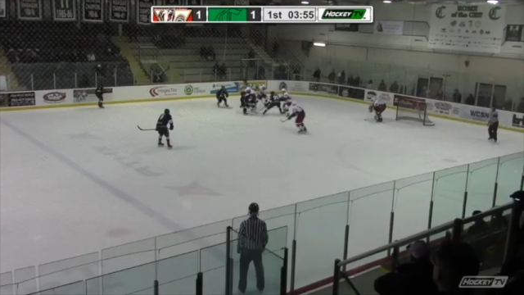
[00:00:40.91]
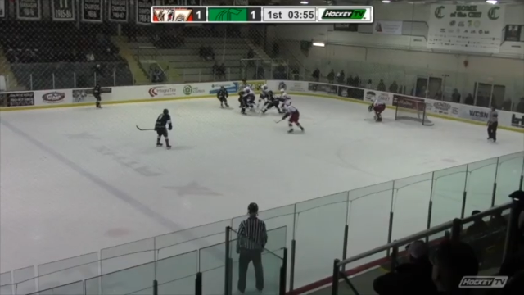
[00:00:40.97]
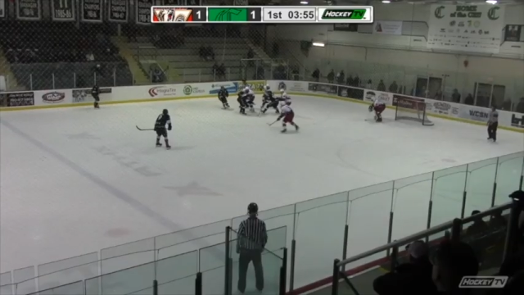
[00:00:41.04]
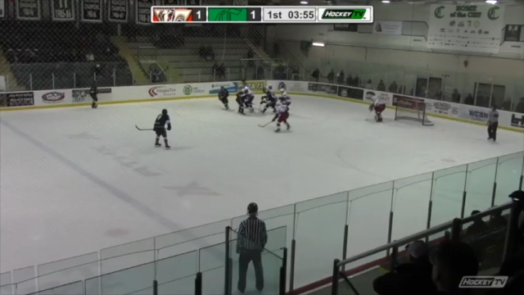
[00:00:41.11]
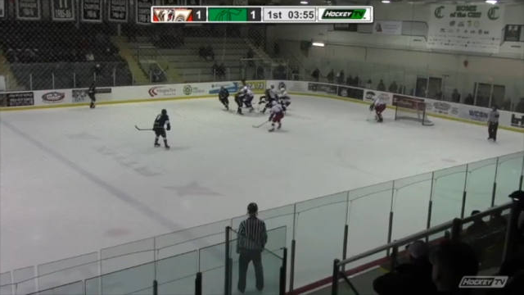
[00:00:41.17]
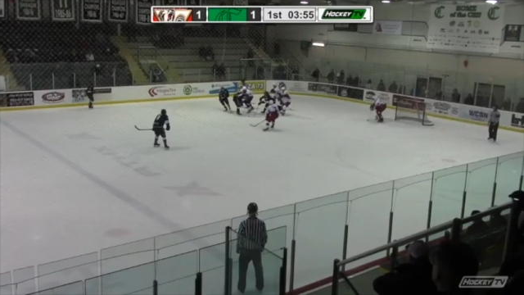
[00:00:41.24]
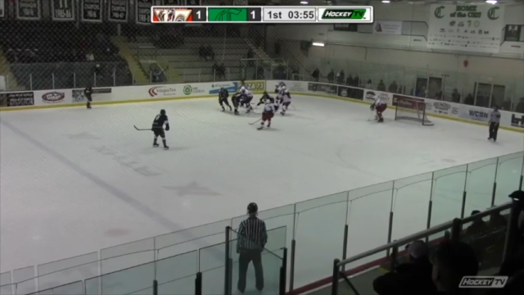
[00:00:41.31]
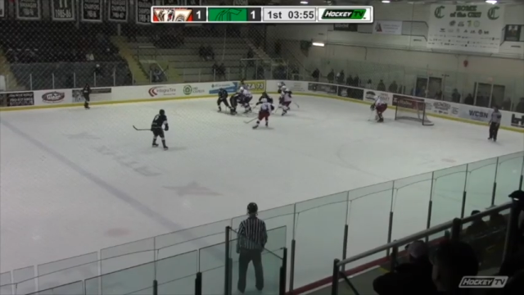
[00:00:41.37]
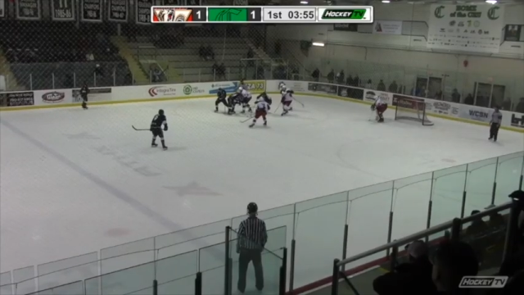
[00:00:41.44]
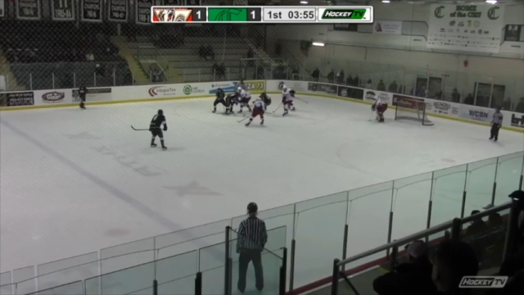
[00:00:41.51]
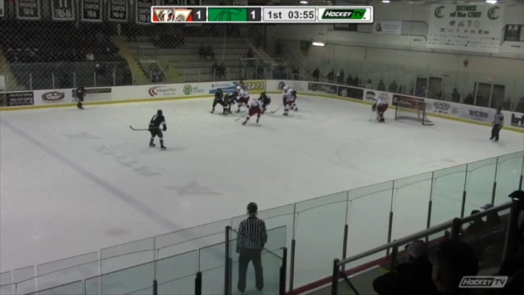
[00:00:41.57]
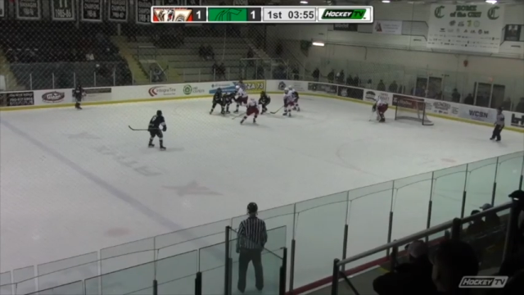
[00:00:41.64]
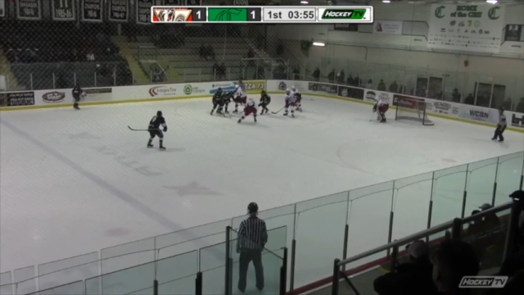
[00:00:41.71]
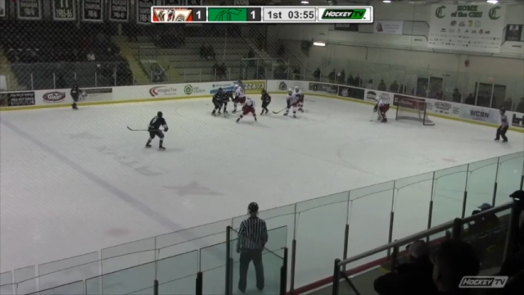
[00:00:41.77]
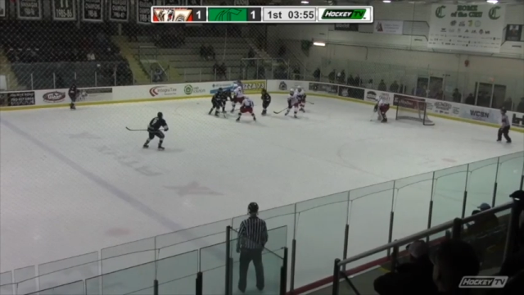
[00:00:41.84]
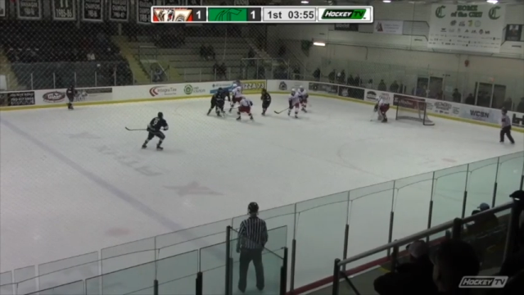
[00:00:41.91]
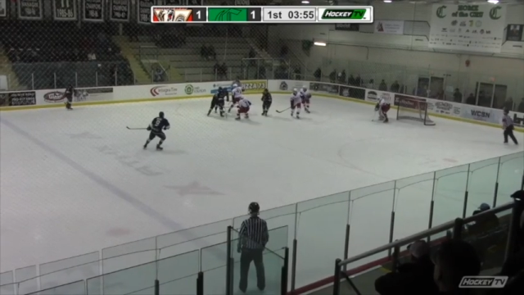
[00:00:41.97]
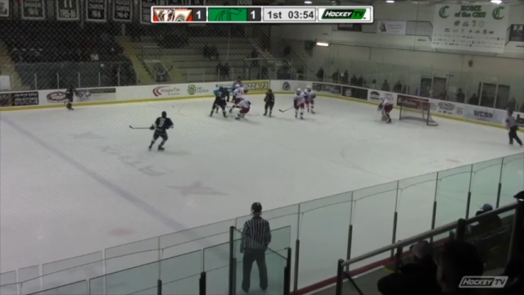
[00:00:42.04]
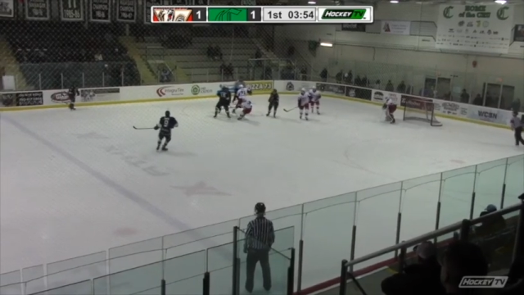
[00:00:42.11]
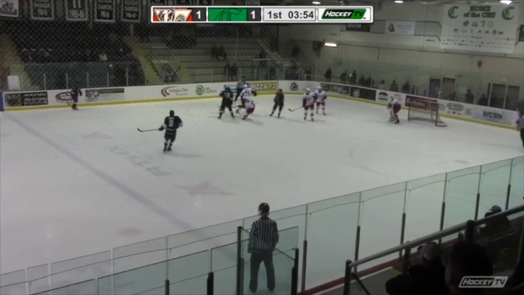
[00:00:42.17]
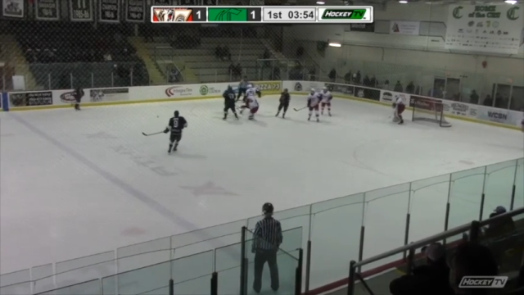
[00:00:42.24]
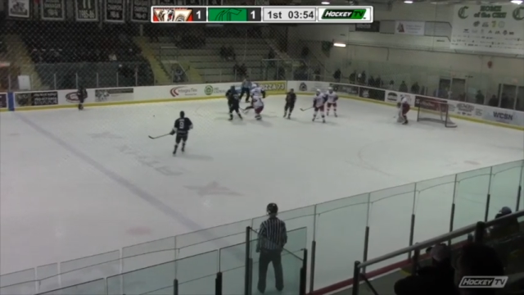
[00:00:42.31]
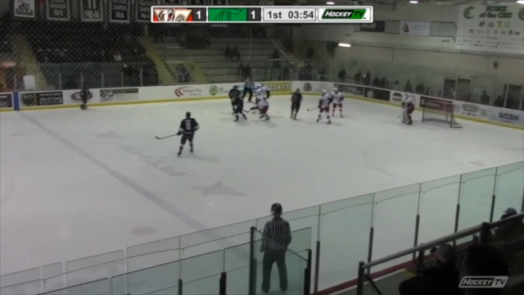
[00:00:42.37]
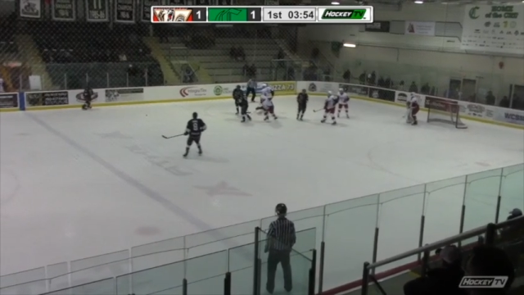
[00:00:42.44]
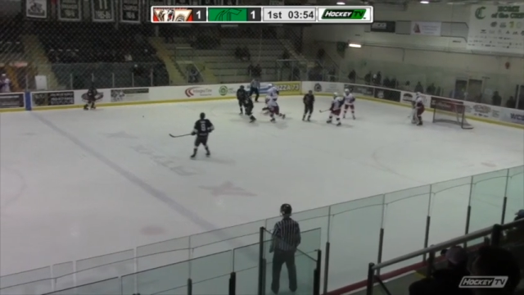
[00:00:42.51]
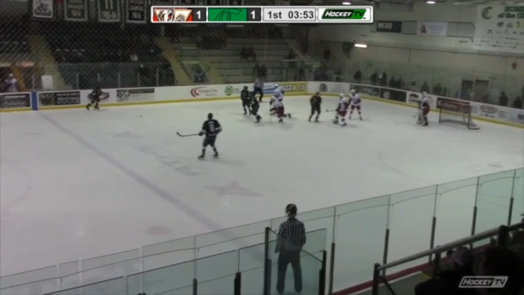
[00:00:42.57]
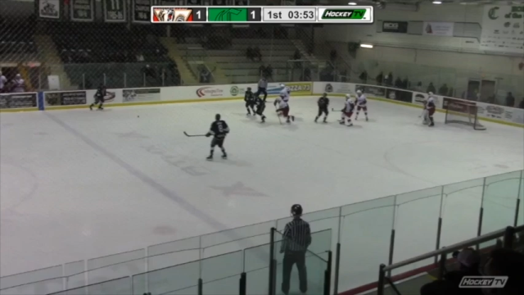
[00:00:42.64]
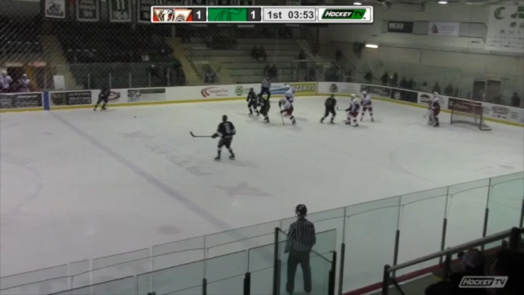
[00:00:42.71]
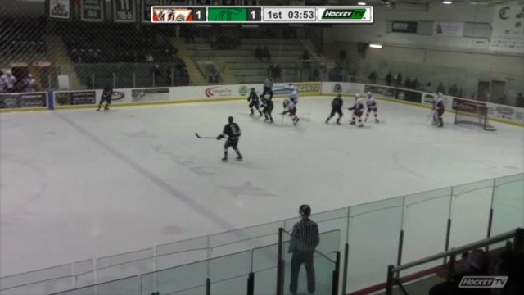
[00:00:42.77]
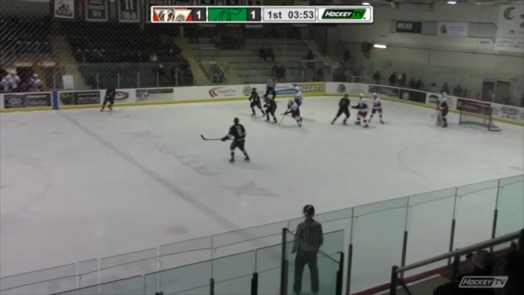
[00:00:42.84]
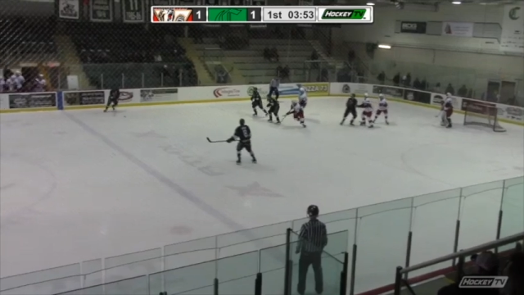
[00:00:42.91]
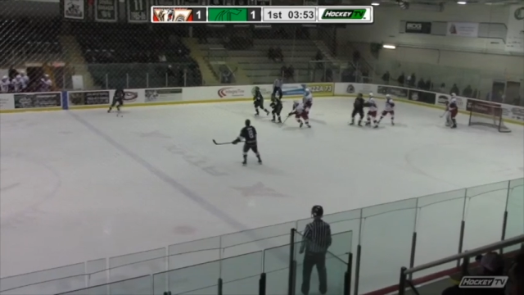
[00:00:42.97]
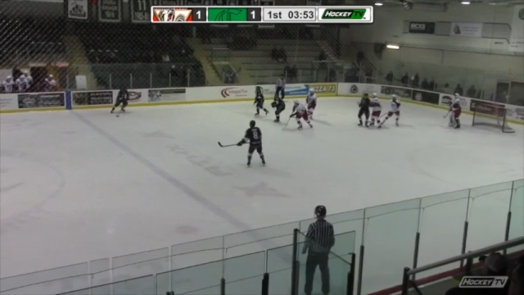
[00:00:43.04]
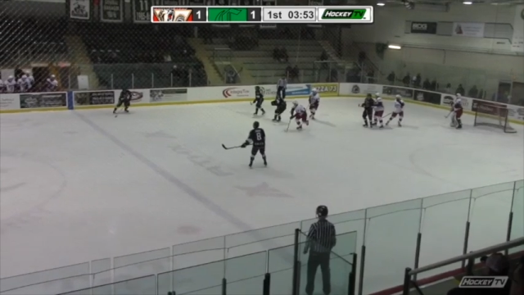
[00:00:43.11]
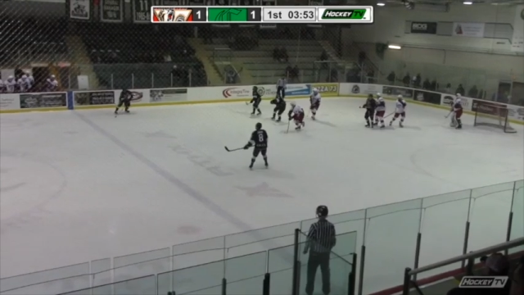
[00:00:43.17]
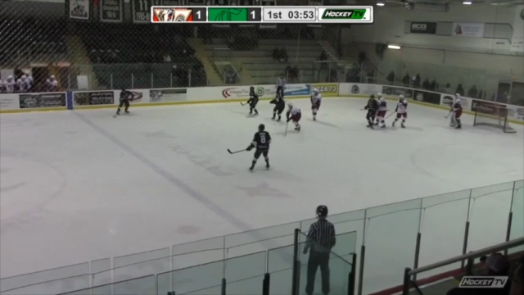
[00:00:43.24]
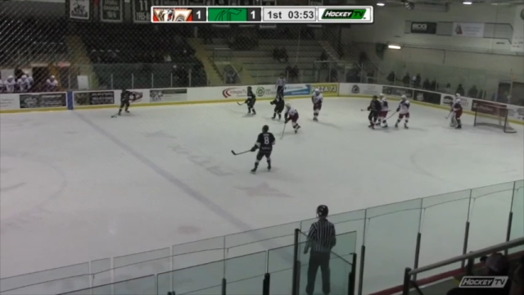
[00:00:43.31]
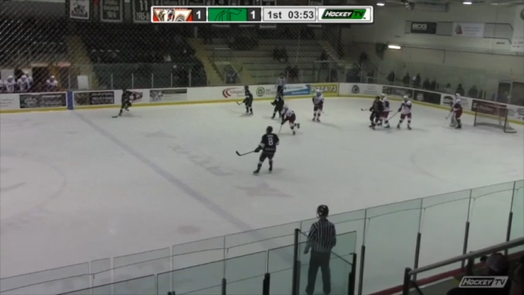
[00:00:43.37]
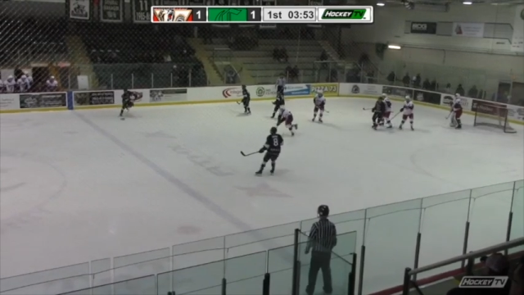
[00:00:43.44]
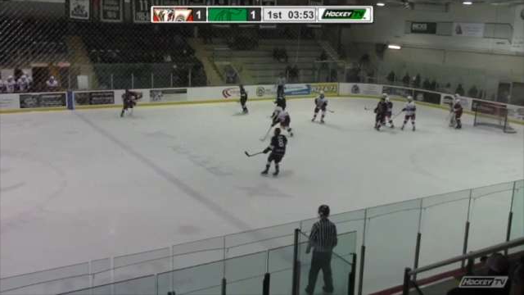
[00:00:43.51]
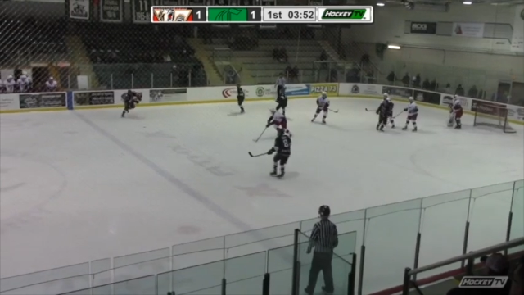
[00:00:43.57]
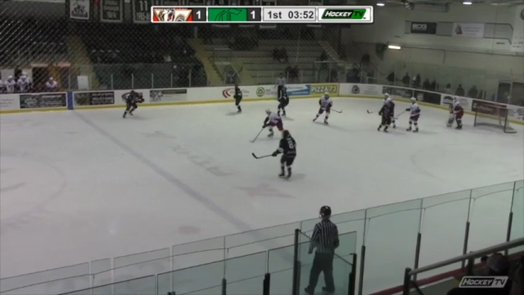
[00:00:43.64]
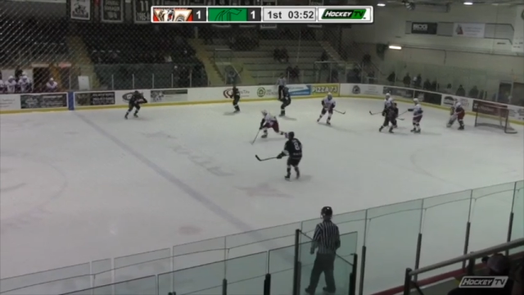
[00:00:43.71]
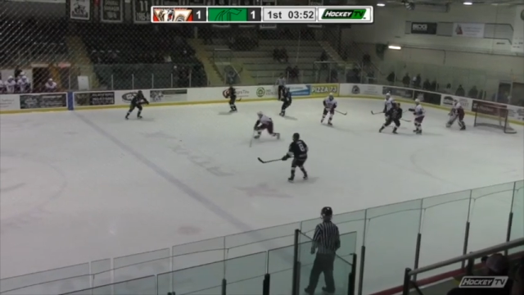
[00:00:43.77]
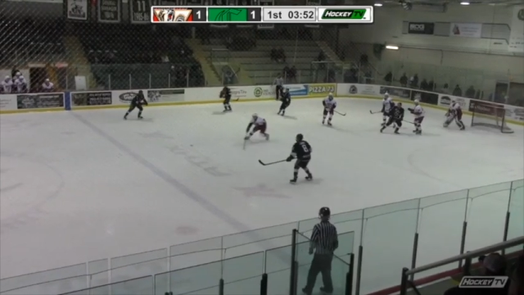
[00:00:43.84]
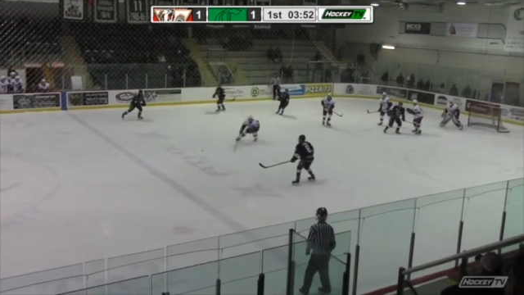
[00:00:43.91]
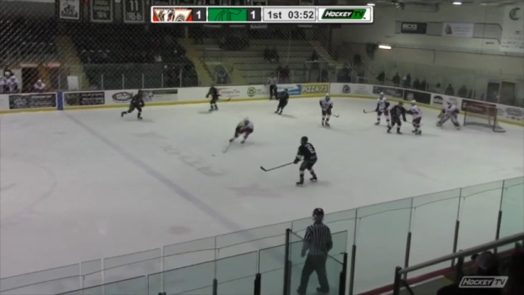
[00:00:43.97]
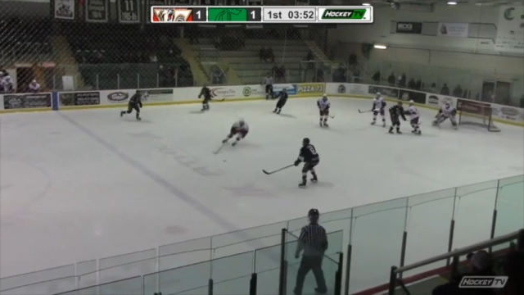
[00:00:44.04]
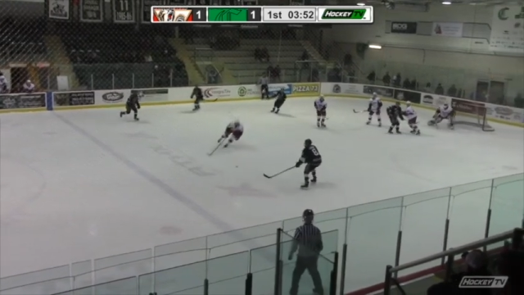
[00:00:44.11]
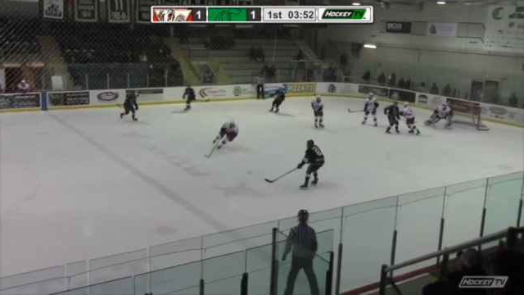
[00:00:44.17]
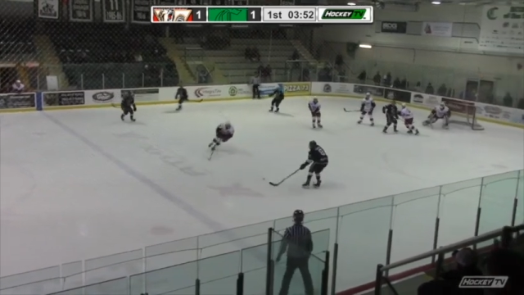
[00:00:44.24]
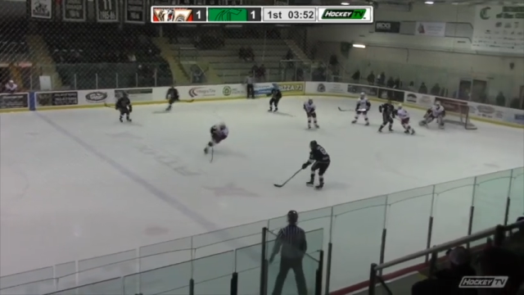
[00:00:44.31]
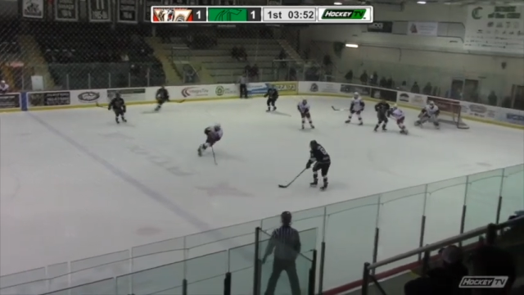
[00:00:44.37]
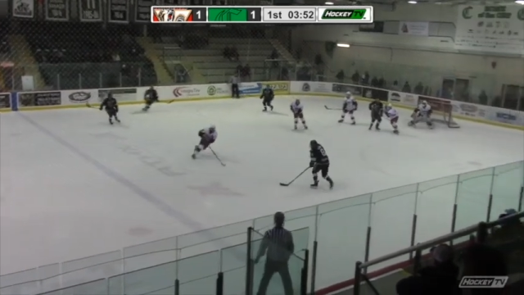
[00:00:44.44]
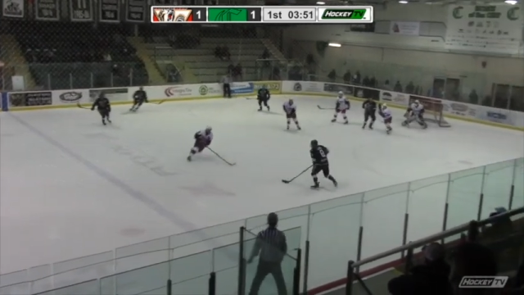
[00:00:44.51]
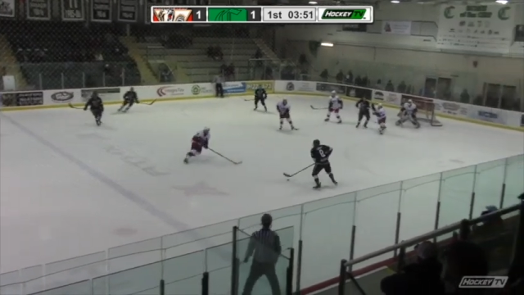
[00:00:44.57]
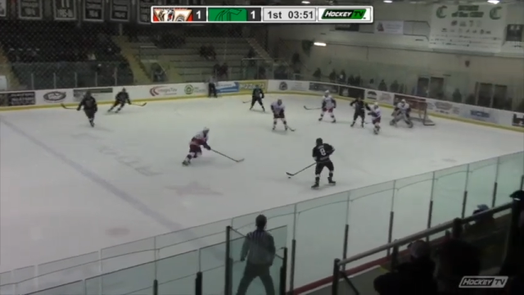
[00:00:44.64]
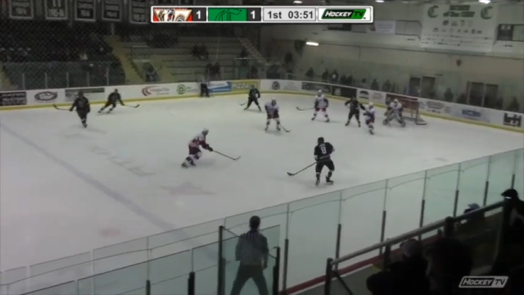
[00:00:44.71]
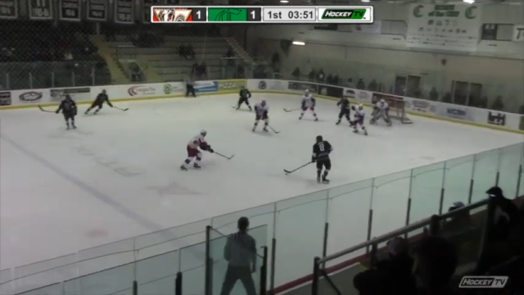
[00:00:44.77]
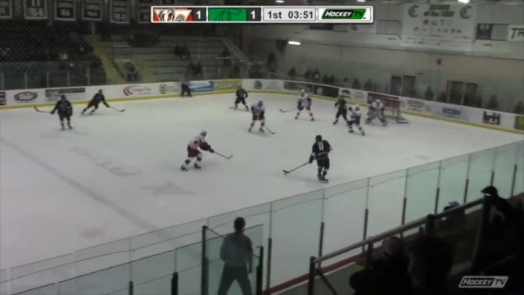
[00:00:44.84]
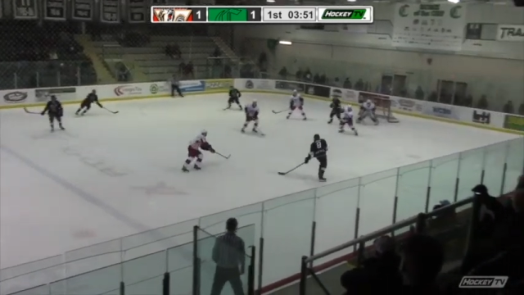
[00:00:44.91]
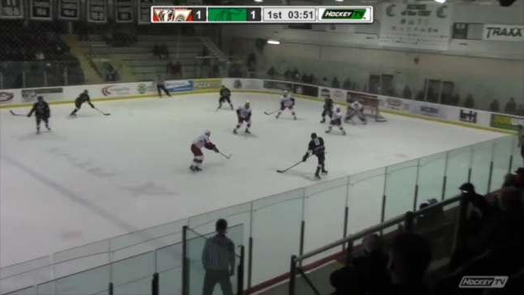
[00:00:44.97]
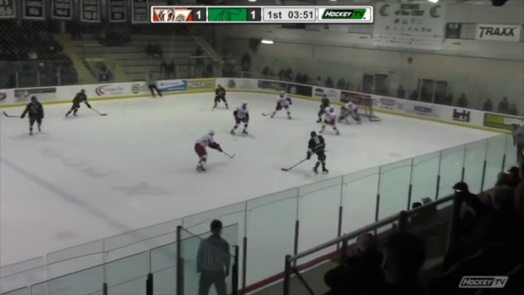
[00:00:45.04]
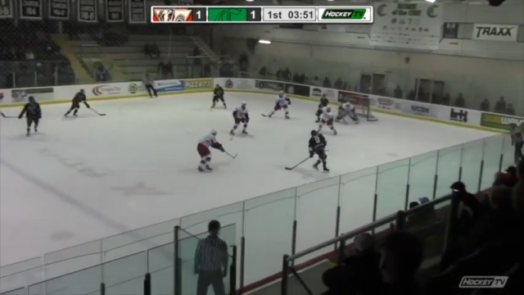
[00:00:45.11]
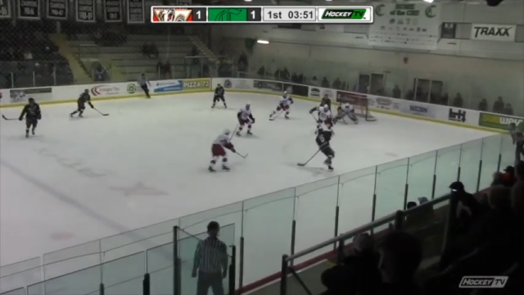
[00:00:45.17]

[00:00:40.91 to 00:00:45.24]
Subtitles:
No face is visible, so there are no lips to read.